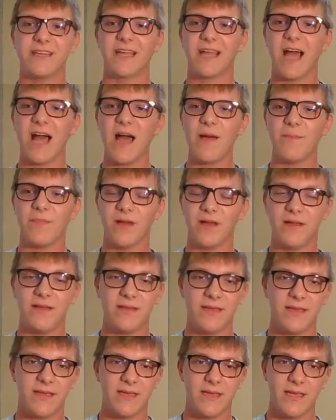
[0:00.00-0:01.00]
da gamba
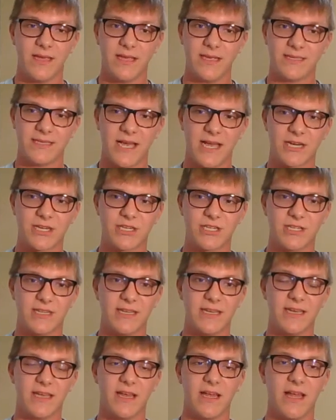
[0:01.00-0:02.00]
is
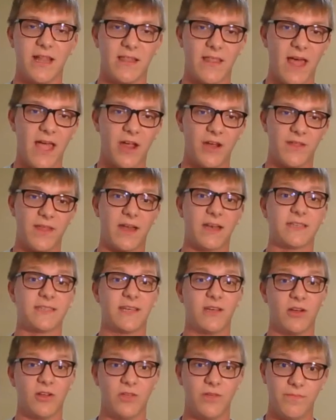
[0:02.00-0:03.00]
actually a lyre that is
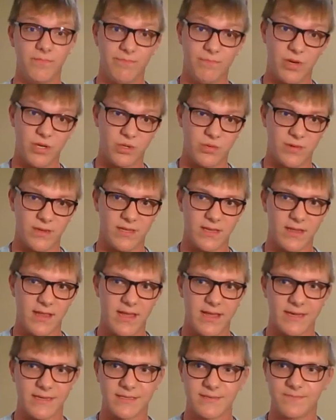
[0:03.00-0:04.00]
held between the
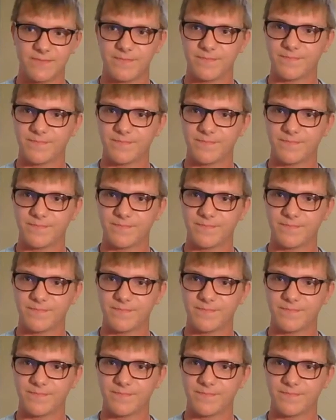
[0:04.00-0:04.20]
legs.